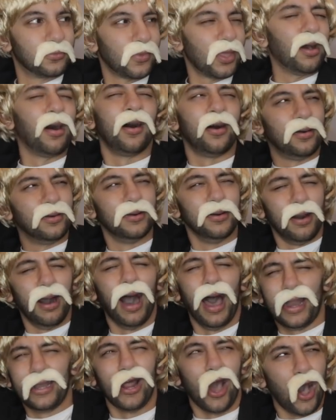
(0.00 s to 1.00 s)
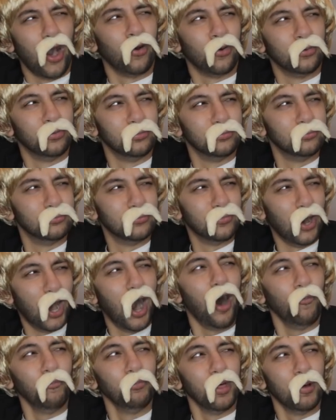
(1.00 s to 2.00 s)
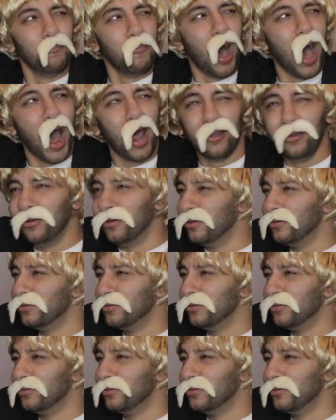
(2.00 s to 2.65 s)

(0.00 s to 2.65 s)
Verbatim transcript: Oh, I know. I'm the man.